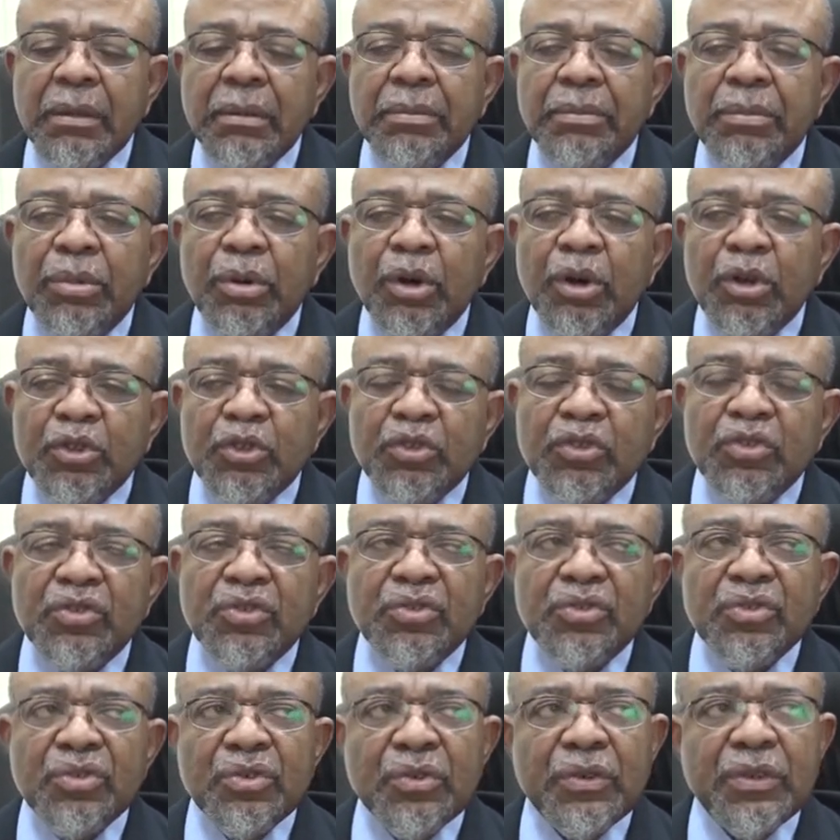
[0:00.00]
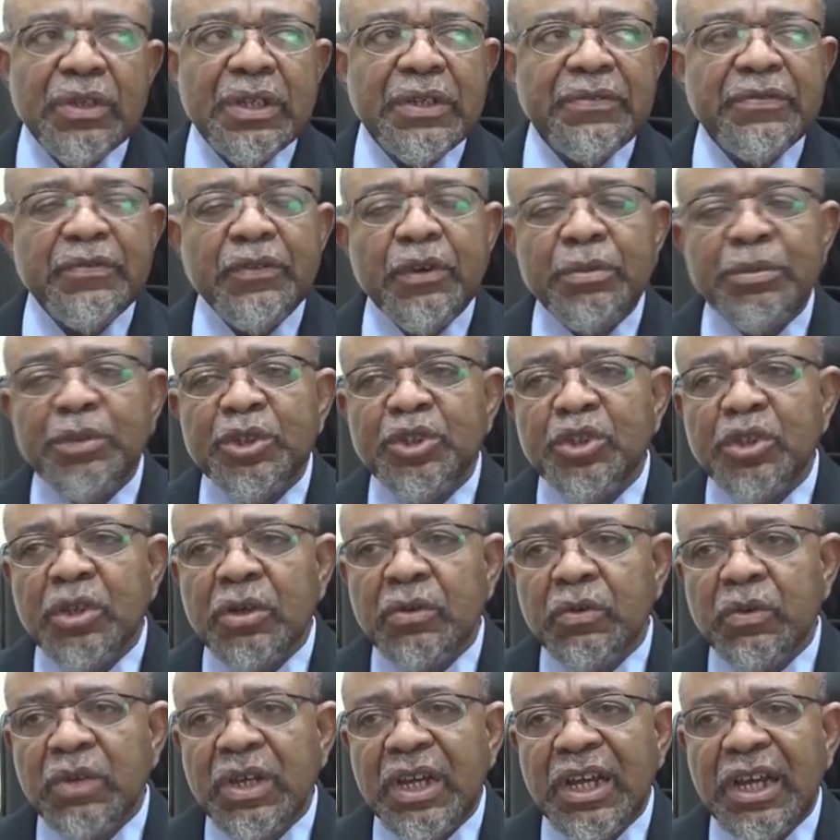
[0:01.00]
But
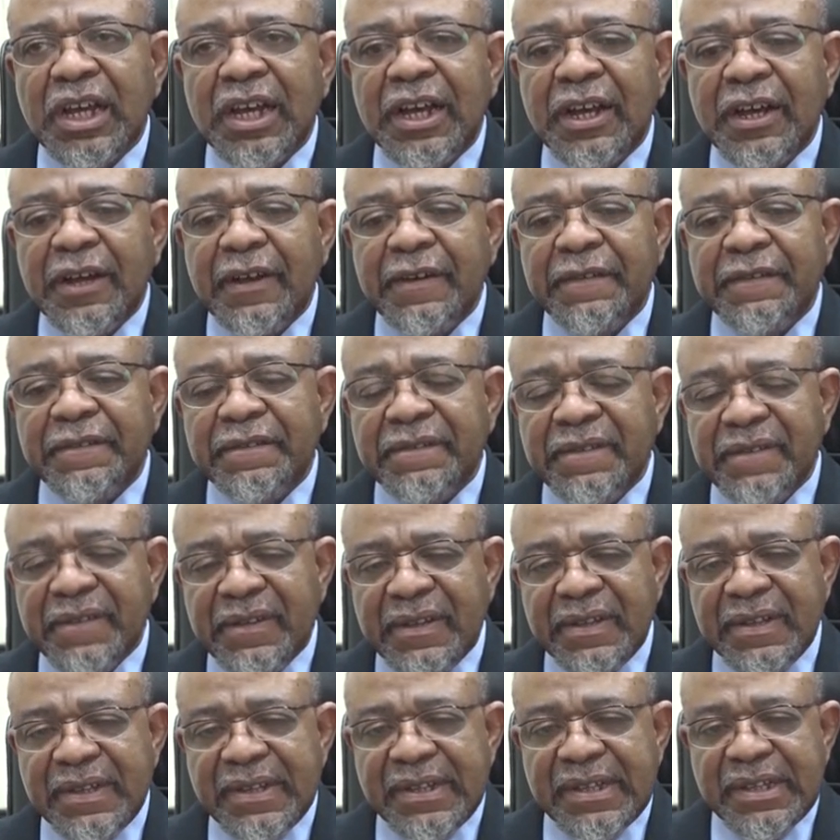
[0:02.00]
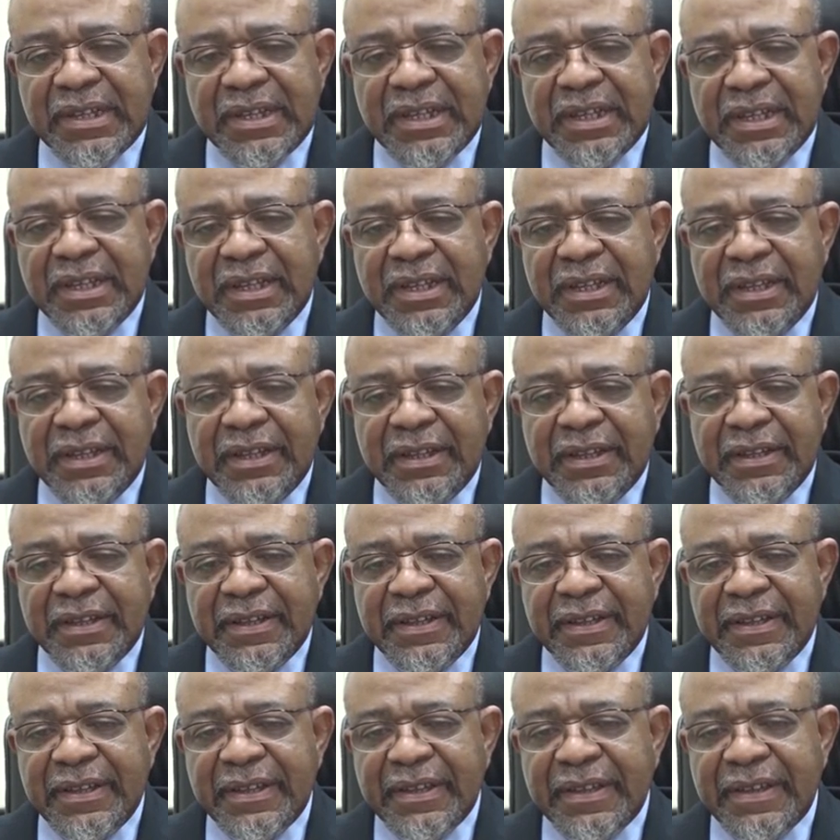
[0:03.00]
information we have
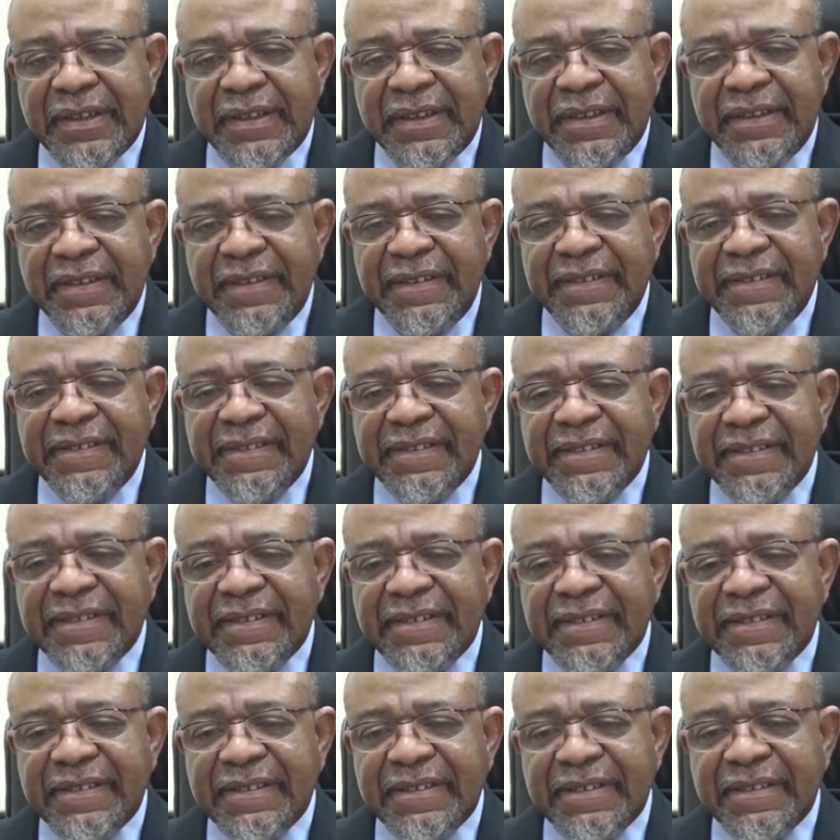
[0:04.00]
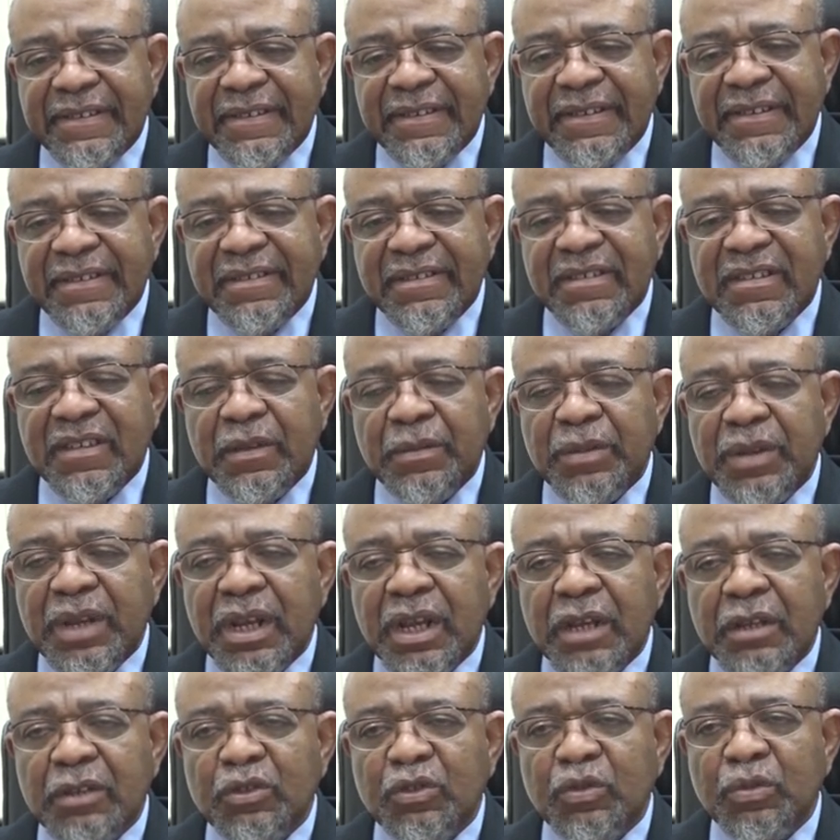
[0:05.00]
is
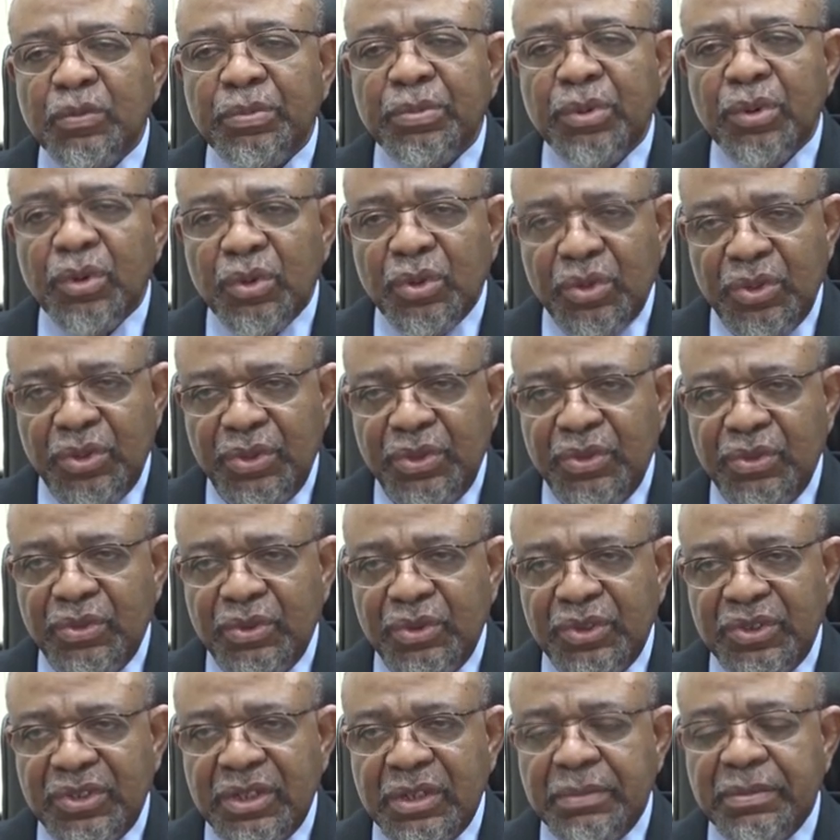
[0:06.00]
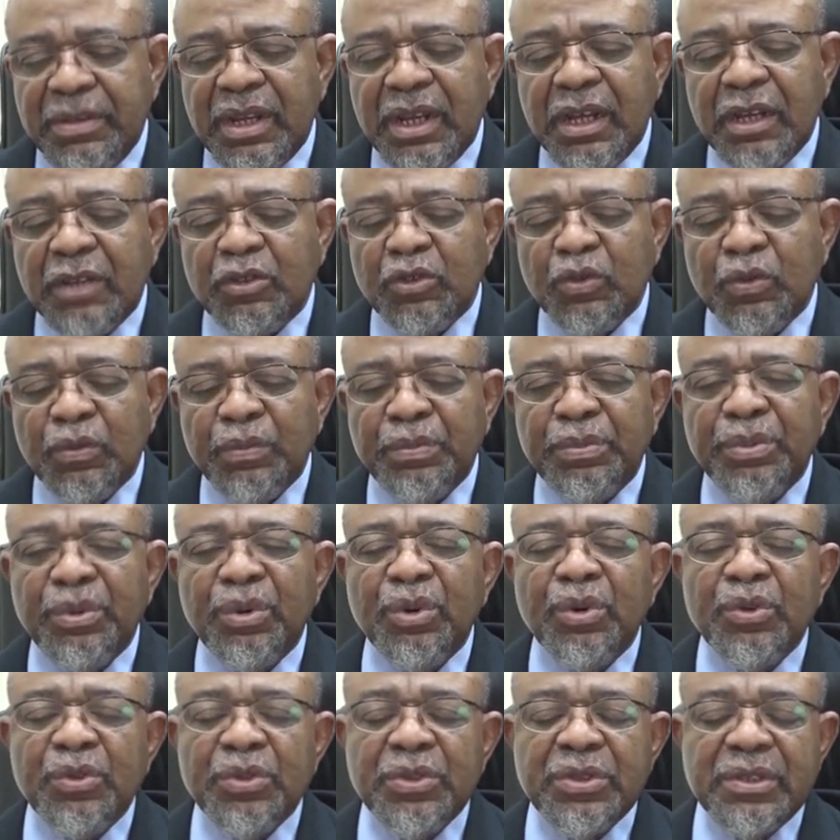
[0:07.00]
similar to both
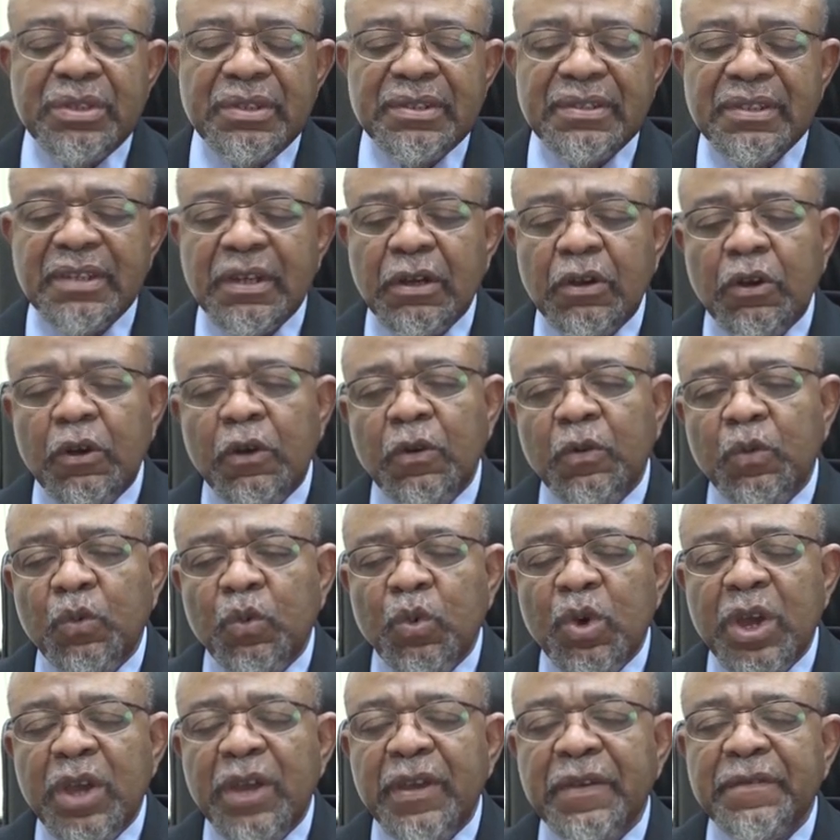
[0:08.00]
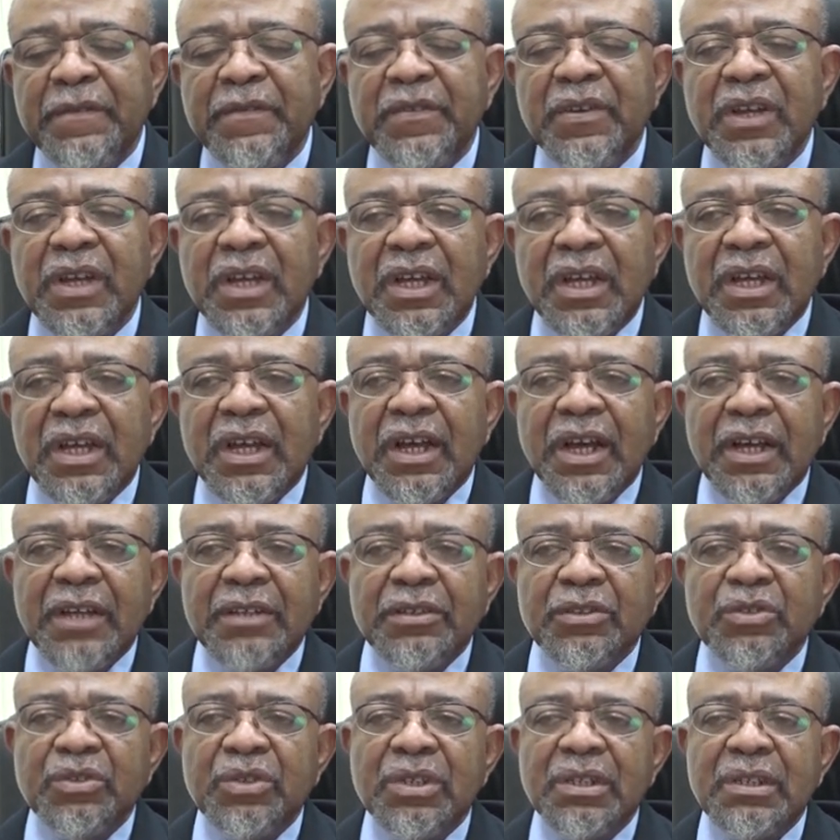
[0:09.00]
the second wave
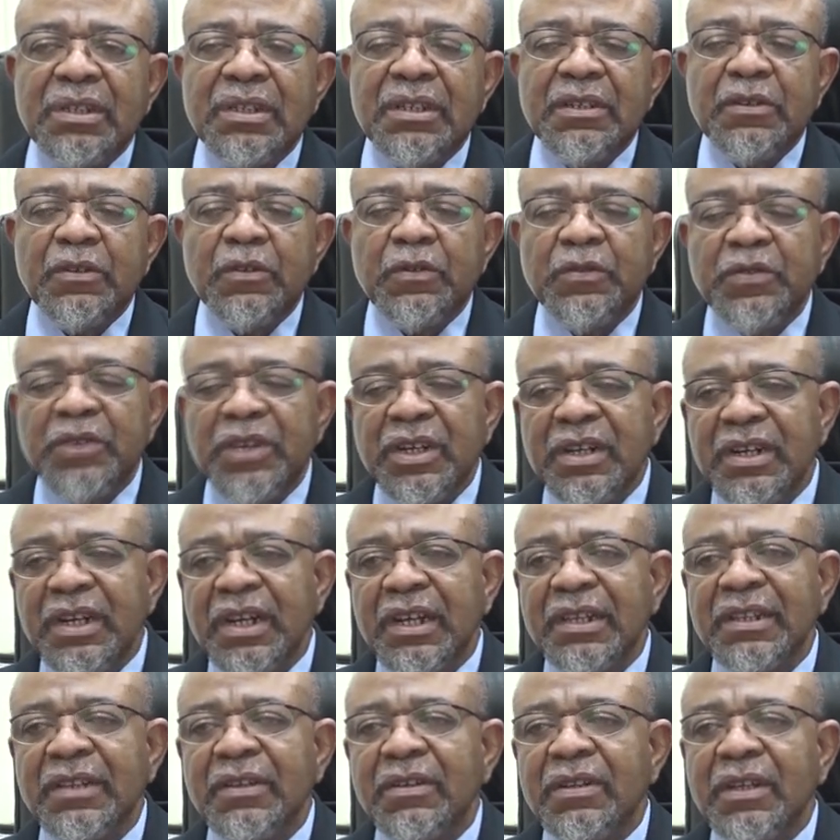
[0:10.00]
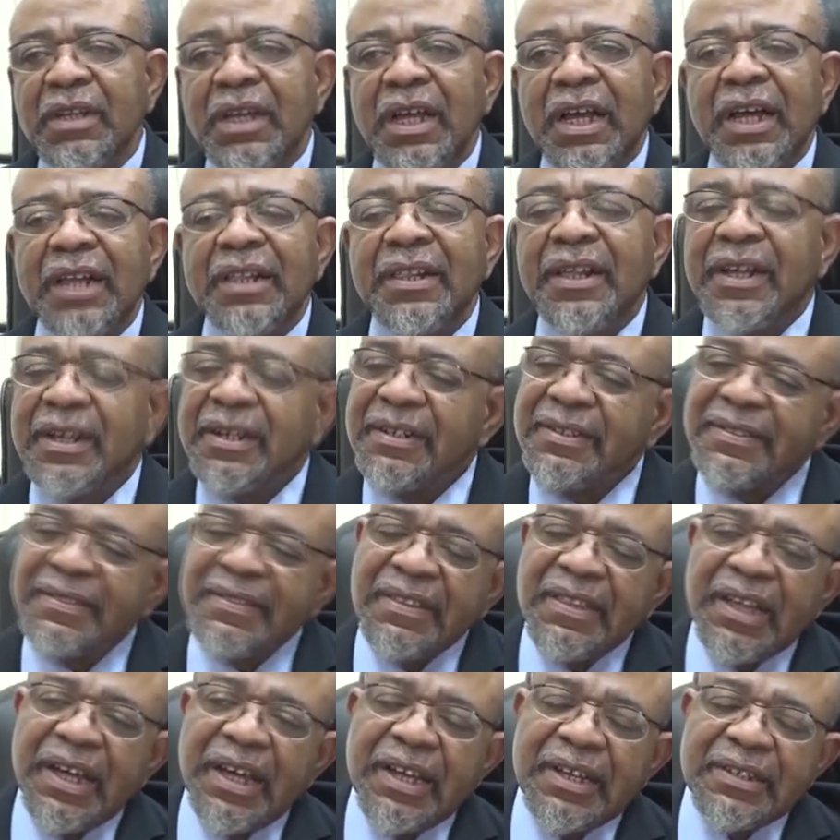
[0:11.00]
and to the new variant. And that is
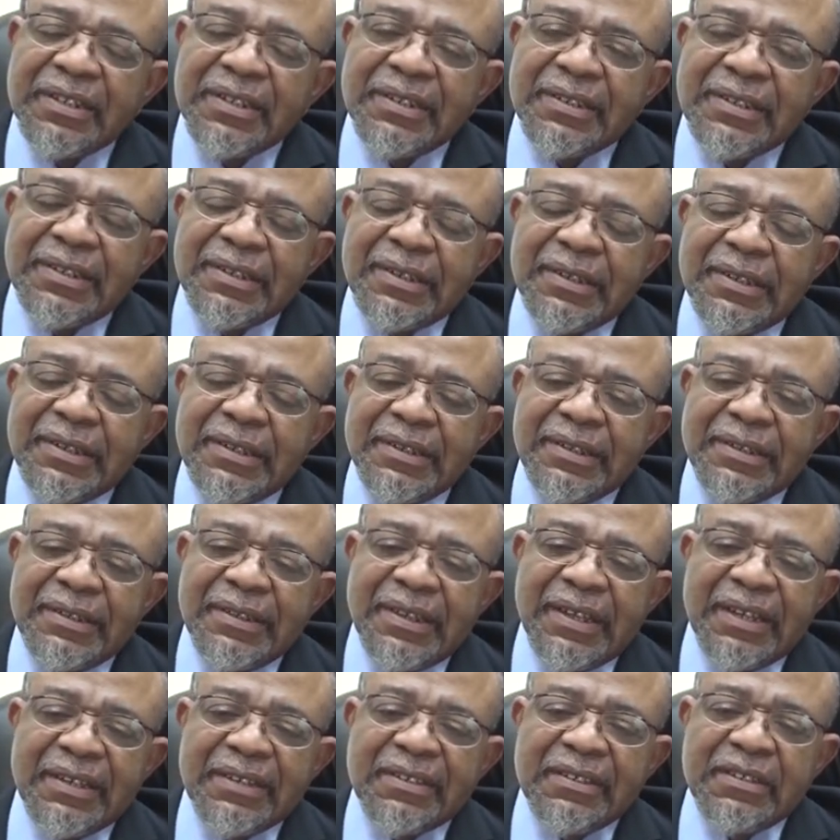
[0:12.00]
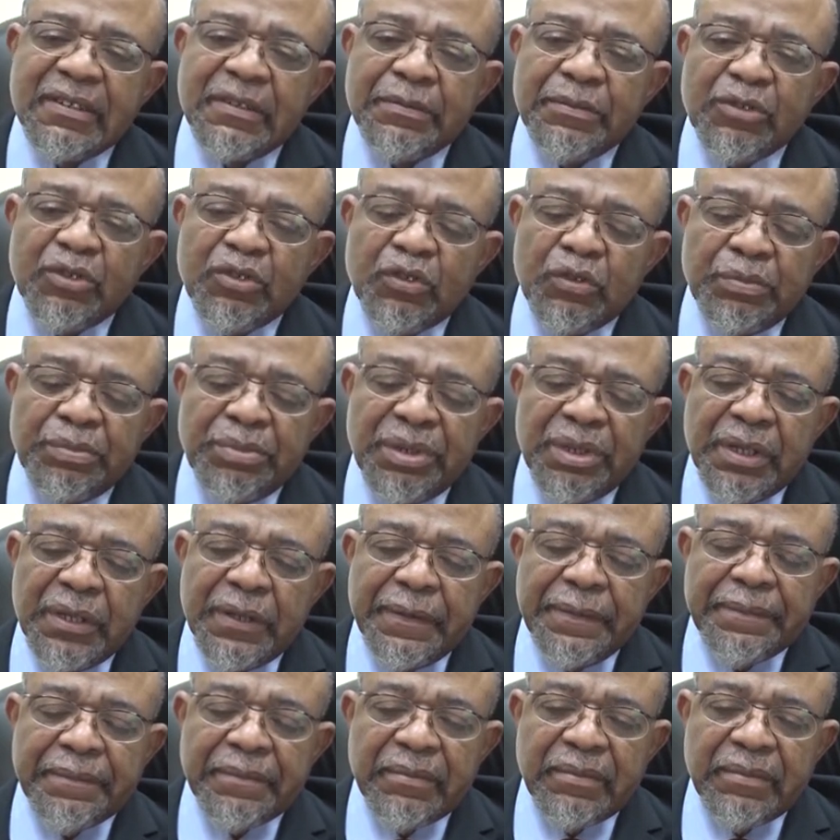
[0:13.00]
that there seems to be